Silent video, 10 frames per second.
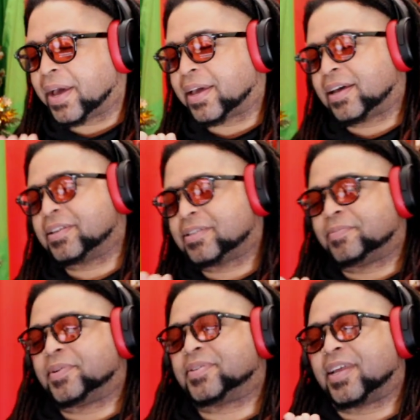
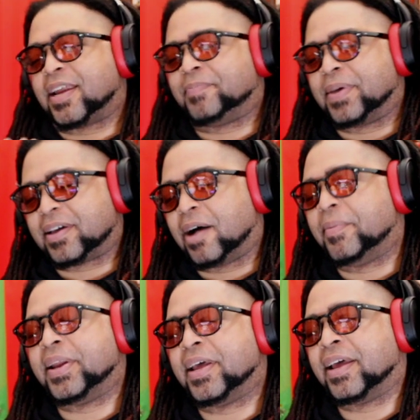customers that have been
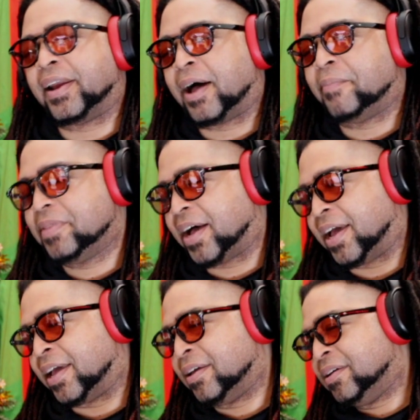coming in, I'm
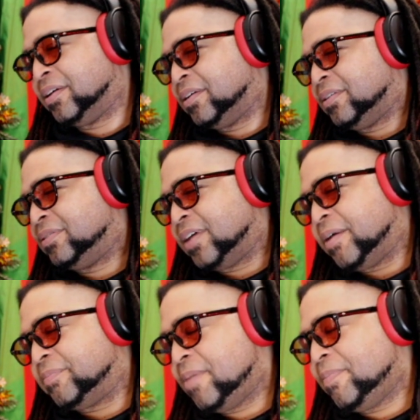like,
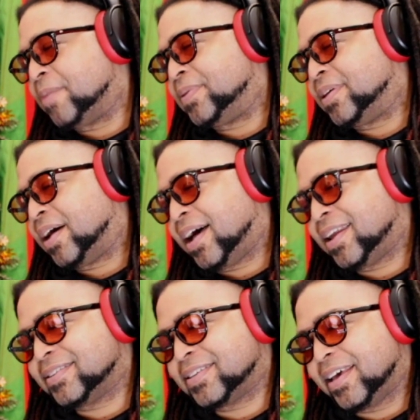damn, they might be hot
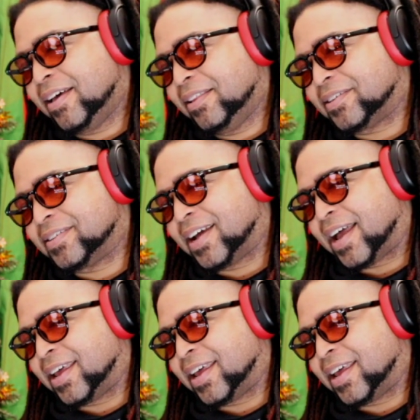as hell or not.